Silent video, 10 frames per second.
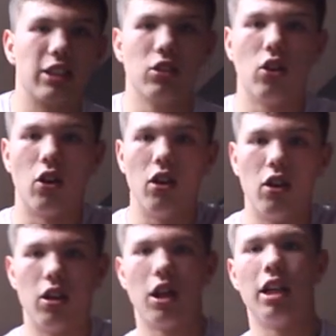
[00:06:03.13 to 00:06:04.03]
is not
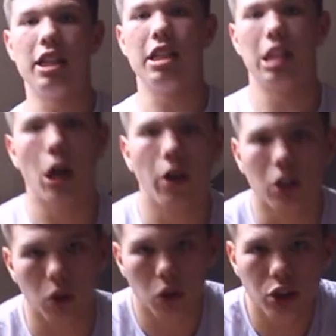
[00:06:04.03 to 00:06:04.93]
an
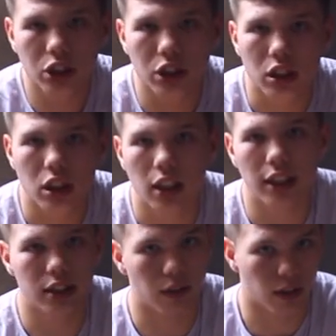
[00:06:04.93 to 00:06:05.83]
easy-going course, it
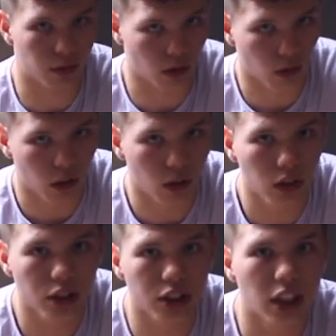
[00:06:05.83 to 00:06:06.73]
is a very full on
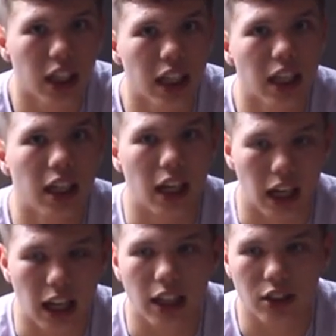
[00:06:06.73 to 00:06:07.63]
course
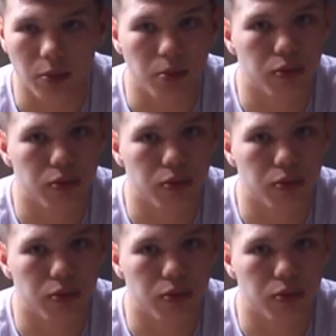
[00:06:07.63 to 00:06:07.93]
and